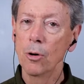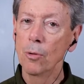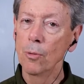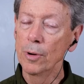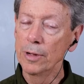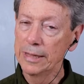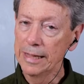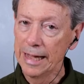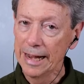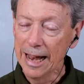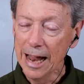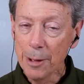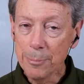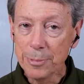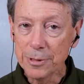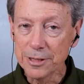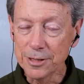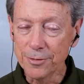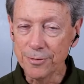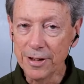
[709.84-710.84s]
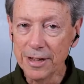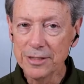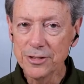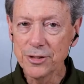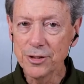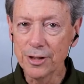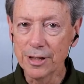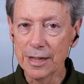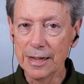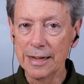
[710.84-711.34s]
When that happens,
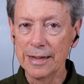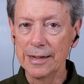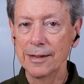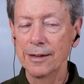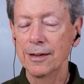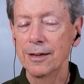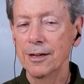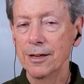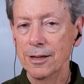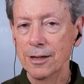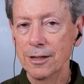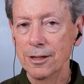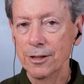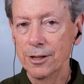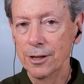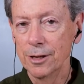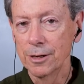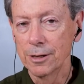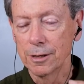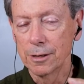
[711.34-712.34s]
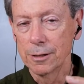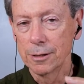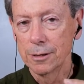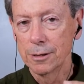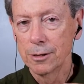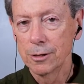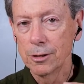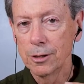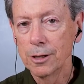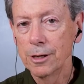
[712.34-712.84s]
eventually the
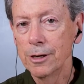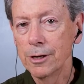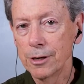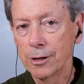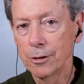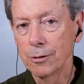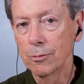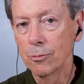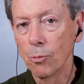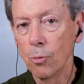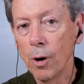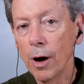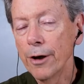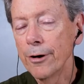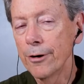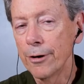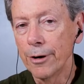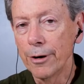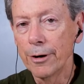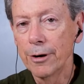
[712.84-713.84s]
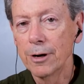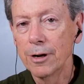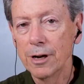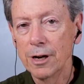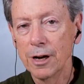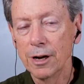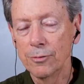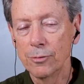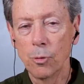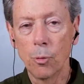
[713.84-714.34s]
clear water
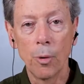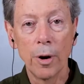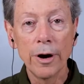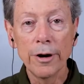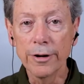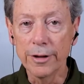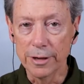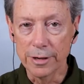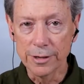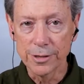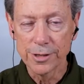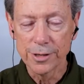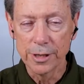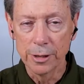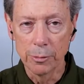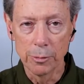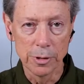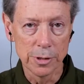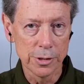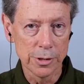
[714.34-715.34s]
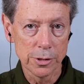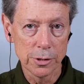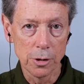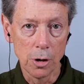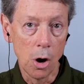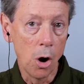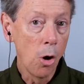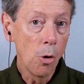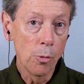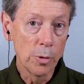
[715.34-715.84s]
of awareness that was
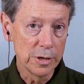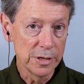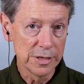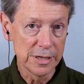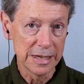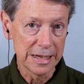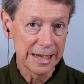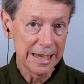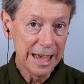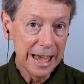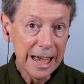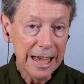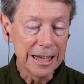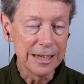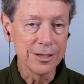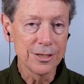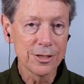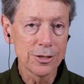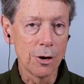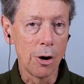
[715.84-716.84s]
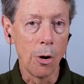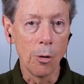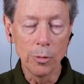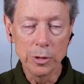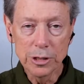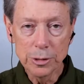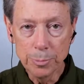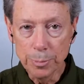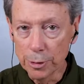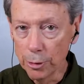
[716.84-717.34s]
always the case,
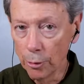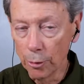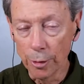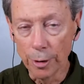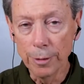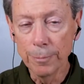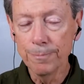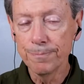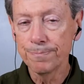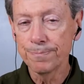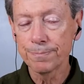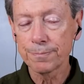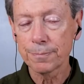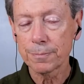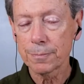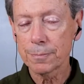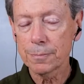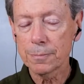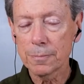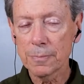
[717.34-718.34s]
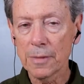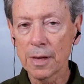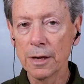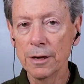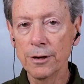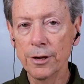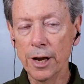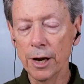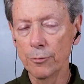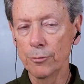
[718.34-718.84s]
always pure,
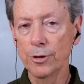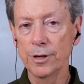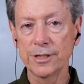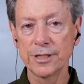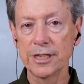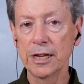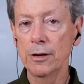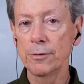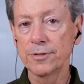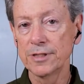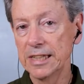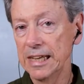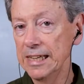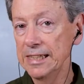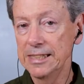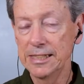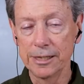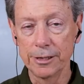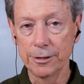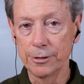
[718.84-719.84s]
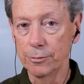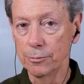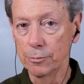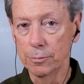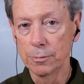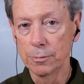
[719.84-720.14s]
never itself tainted